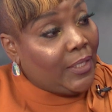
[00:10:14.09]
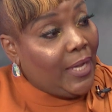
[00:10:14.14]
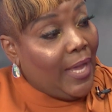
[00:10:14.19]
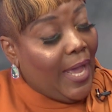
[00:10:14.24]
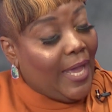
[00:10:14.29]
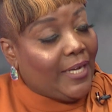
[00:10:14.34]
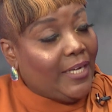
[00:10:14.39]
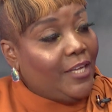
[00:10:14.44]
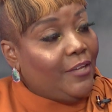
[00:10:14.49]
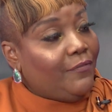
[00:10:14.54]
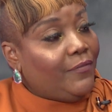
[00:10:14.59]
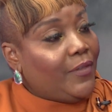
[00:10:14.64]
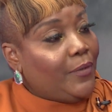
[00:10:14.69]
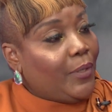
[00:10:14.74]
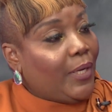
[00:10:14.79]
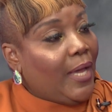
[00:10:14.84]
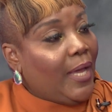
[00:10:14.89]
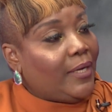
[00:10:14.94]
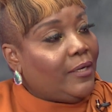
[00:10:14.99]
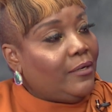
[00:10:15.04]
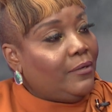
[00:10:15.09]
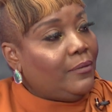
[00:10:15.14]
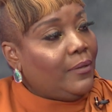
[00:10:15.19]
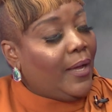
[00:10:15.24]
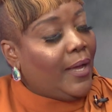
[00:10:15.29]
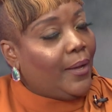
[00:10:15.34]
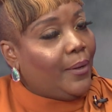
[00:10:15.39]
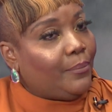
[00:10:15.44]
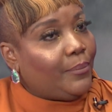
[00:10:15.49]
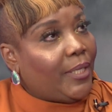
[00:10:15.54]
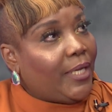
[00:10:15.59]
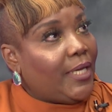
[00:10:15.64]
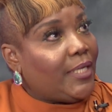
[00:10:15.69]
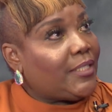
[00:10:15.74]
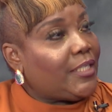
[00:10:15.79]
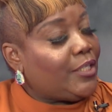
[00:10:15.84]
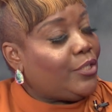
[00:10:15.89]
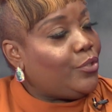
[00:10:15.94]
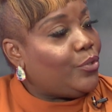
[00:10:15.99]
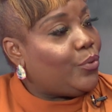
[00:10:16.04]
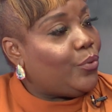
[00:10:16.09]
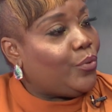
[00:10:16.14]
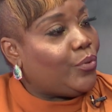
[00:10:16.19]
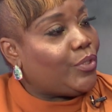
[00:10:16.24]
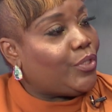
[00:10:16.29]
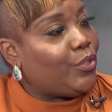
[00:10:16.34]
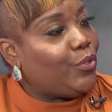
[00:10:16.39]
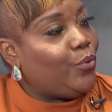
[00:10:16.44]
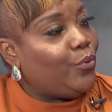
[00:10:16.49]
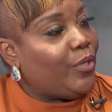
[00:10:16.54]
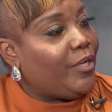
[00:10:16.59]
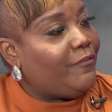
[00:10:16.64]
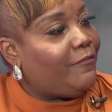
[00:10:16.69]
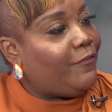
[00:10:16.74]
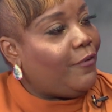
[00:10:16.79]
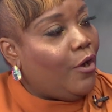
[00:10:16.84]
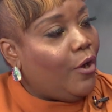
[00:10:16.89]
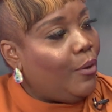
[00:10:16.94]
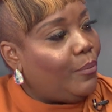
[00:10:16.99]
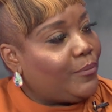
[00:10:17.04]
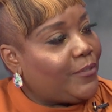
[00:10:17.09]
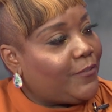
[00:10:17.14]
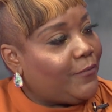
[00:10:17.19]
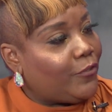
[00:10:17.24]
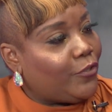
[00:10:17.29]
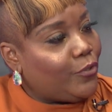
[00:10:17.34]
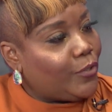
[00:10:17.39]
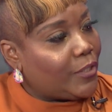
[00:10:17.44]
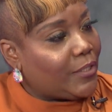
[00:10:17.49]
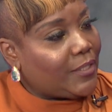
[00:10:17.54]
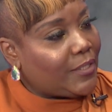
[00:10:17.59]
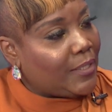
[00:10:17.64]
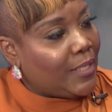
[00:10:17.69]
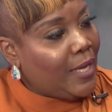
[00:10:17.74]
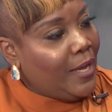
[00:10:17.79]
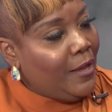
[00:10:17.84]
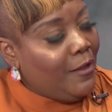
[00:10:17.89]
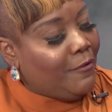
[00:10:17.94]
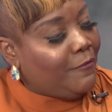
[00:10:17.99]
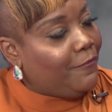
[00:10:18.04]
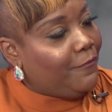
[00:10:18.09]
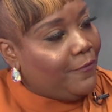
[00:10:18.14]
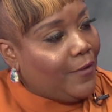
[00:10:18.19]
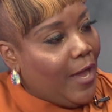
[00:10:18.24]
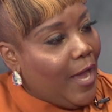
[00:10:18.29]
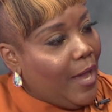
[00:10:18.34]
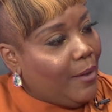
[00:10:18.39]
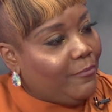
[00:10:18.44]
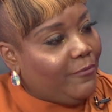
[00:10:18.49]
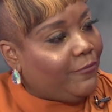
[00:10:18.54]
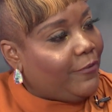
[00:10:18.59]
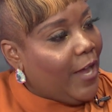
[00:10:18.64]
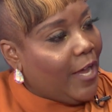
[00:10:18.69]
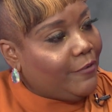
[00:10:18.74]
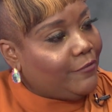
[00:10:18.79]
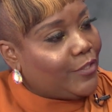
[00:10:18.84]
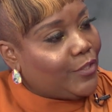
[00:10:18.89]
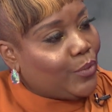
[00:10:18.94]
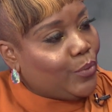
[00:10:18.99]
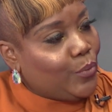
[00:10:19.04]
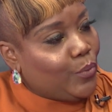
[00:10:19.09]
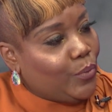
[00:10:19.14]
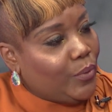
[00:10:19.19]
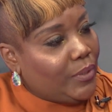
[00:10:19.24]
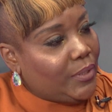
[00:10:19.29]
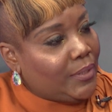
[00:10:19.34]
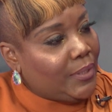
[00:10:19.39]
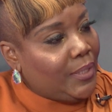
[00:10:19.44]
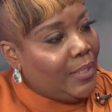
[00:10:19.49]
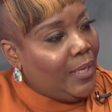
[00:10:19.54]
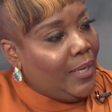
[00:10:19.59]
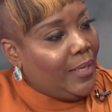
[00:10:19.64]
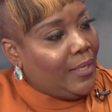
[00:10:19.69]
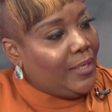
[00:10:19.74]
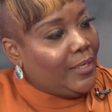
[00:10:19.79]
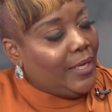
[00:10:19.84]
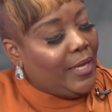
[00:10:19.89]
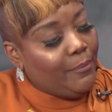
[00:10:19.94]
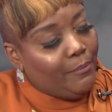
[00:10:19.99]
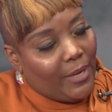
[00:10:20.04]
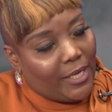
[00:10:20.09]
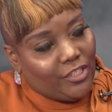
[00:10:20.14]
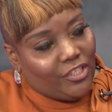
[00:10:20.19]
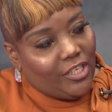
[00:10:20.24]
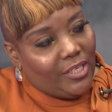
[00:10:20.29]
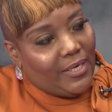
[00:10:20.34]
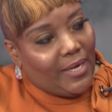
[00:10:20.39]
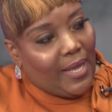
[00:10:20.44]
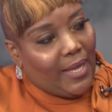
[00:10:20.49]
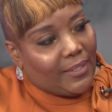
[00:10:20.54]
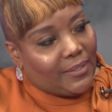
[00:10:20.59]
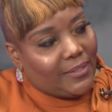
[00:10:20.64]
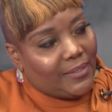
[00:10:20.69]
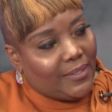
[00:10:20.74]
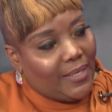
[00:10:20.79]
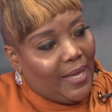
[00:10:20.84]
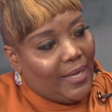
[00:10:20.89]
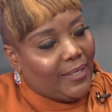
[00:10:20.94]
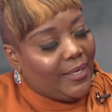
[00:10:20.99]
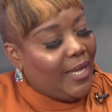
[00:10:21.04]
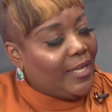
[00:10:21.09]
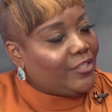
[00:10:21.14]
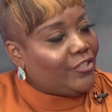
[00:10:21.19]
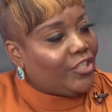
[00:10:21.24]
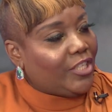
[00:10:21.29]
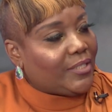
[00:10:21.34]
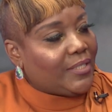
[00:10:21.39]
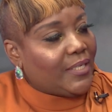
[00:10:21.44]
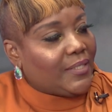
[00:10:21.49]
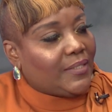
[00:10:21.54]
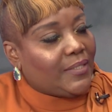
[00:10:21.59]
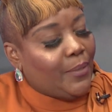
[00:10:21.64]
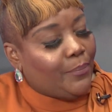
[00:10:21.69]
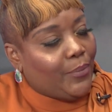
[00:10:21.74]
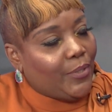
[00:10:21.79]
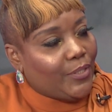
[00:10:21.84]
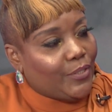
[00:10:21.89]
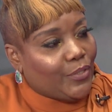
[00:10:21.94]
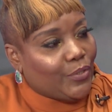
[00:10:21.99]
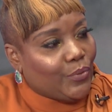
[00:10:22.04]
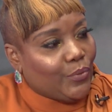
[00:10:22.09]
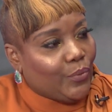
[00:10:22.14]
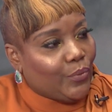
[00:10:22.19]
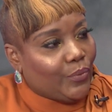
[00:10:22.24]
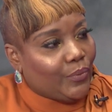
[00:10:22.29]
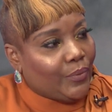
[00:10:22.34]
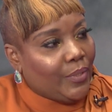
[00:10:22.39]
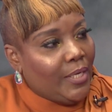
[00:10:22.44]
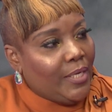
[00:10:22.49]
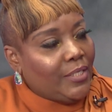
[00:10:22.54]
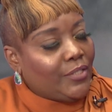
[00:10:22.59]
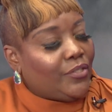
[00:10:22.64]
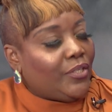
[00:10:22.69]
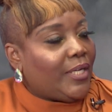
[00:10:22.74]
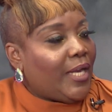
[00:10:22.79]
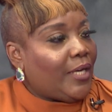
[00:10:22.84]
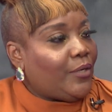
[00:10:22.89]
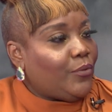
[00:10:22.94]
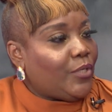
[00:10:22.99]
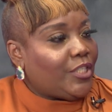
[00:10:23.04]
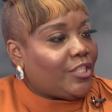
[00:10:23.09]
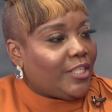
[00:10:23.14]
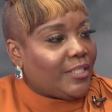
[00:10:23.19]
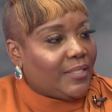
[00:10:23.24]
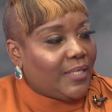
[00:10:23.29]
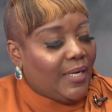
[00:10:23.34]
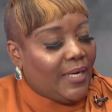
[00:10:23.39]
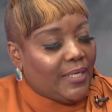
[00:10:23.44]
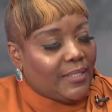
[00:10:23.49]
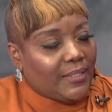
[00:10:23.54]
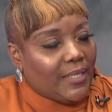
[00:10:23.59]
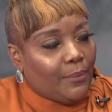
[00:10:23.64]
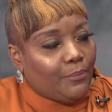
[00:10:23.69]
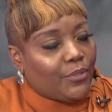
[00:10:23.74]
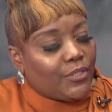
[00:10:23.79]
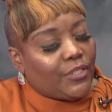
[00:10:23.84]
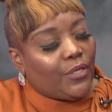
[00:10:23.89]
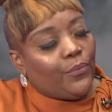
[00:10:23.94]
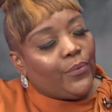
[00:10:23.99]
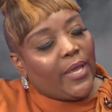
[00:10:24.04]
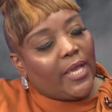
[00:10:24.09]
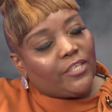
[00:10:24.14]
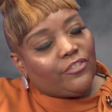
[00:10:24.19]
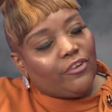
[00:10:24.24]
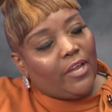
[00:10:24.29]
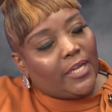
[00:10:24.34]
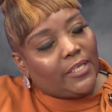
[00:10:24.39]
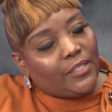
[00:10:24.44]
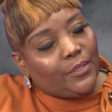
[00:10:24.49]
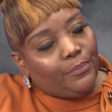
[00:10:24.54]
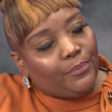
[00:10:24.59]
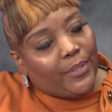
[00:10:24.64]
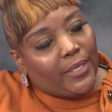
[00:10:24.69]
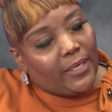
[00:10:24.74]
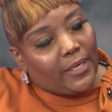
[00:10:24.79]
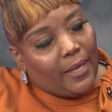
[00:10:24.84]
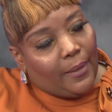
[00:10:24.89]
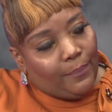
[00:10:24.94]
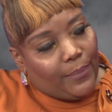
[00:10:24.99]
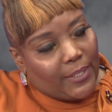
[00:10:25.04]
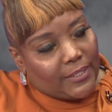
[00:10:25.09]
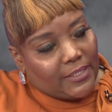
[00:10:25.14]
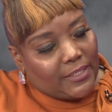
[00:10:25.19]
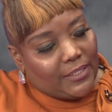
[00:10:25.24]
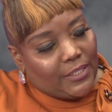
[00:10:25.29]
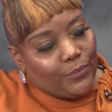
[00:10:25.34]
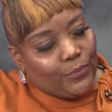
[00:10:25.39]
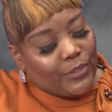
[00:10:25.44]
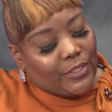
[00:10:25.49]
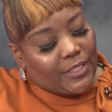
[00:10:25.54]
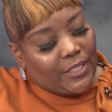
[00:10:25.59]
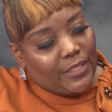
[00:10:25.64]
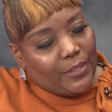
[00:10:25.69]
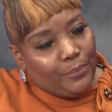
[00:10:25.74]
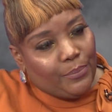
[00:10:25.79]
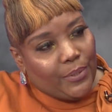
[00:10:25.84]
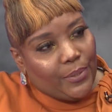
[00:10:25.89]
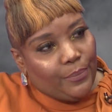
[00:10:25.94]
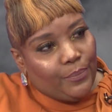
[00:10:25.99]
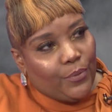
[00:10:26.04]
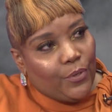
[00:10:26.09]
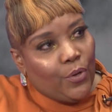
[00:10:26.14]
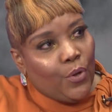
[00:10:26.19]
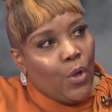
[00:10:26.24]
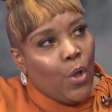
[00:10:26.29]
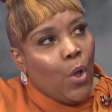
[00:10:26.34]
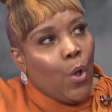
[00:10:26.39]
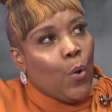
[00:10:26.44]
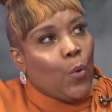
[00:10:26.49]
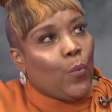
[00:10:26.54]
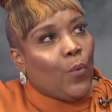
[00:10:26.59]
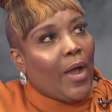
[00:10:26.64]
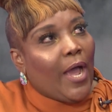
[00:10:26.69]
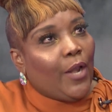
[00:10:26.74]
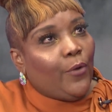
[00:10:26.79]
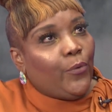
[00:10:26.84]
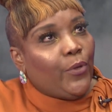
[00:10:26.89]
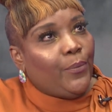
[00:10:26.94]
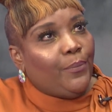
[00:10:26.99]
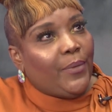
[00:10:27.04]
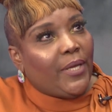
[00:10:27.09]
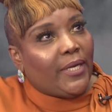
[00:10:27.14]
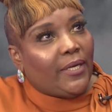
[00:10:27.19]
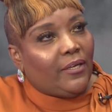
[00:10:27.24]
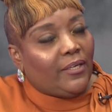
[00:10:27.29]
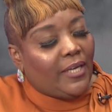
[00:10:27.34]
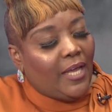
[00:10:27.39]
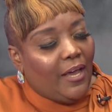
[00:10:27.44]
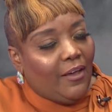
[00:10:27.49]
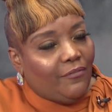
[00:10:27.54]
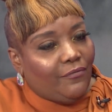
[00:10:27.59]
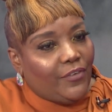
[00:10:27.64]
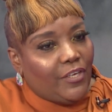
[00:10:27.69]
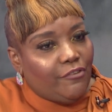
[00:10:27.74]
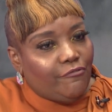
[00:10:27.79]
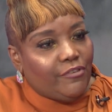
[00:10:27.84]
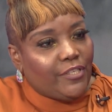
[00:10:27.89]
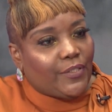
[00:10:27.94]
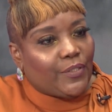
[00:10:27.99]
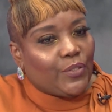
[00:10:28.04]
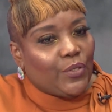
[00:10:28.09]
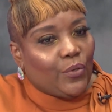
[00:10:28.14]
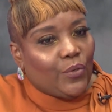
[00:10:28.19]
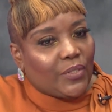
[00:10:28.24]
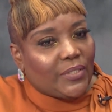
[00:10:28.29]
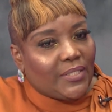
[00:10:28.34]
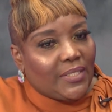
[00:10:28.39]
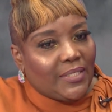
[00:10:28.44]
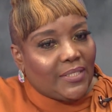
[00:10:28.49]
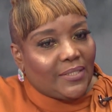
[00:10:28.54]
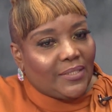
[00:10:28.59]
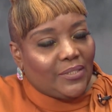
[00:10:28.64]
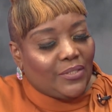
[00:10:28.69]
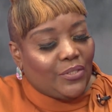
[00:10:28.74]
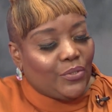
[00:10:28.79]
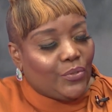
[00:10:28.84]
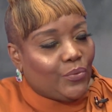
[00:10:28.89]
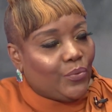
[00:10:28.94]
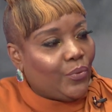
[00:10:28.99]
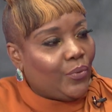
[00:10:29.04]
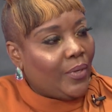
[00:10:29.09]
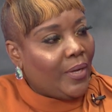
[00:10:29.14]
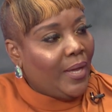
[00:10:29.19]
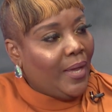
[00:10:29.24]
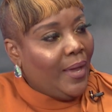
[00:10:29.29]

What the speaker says: And if they can cater to those uniforms for those 5 schools, imagine that. And that's just a stepping stone. So that was just an example. So we are trying to build capacity within the people. While we may not have the resources to do